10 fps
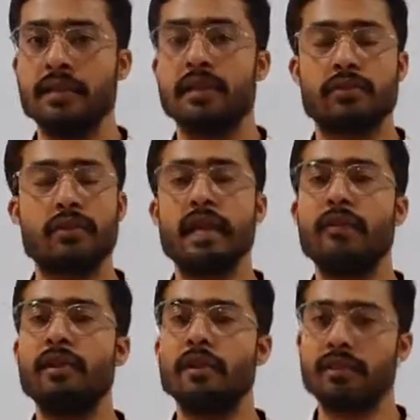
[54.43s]
Sorry, I
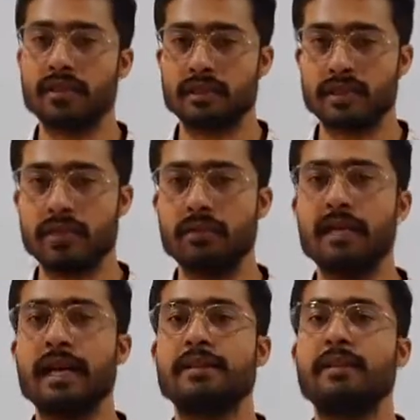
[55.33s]
will not just give the
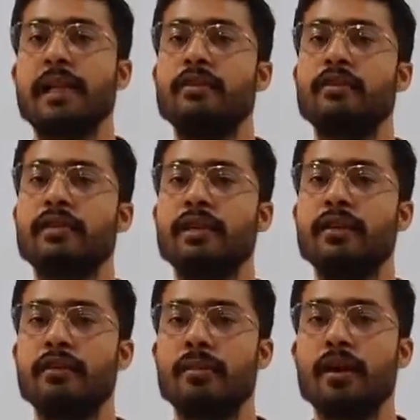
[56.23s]
answer, I will just give
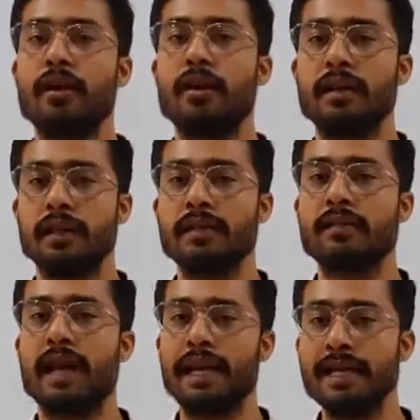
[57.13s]
about its
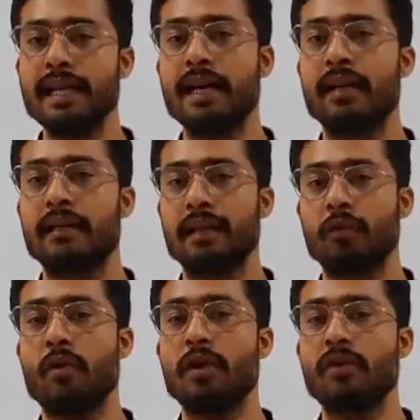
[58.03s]
idea that
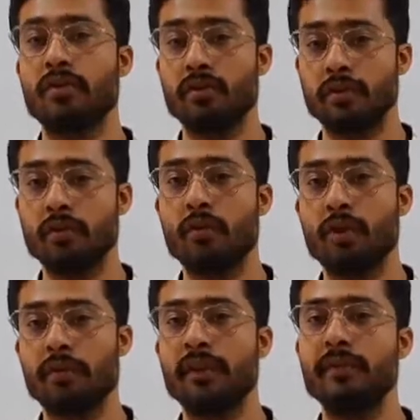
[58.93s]
what
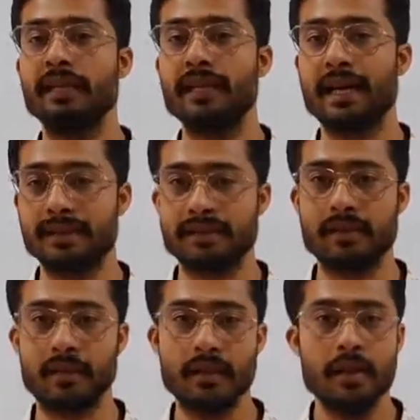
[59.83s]
will be the
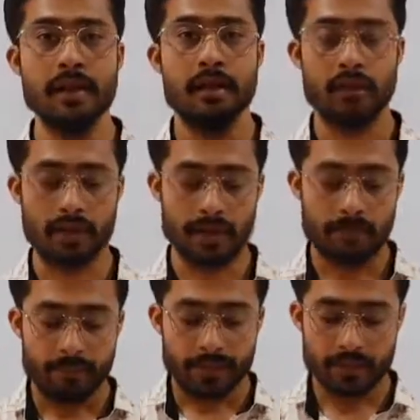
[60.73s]
answer. Okay,
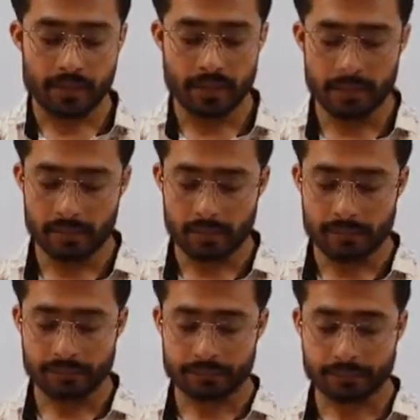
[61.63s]
so here
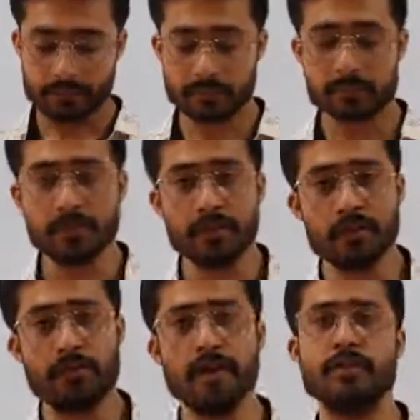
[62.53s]

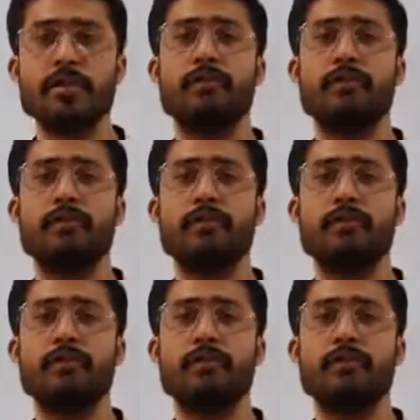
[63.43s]
first of